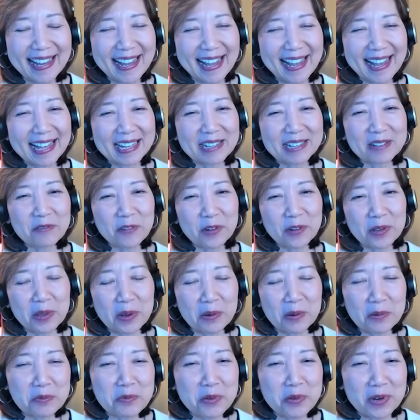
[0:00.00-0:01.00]
and for
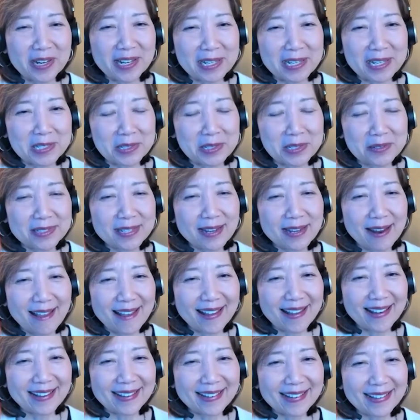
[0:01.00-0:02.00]
the work I do
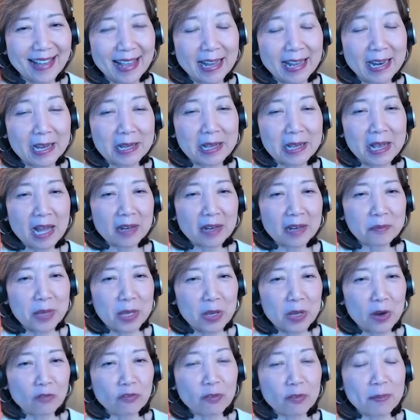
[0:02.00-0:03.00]
today. And it got
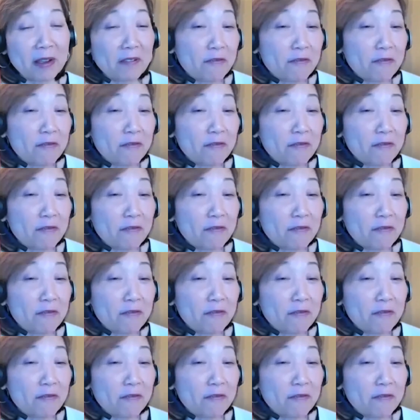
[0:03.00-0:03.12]
me over my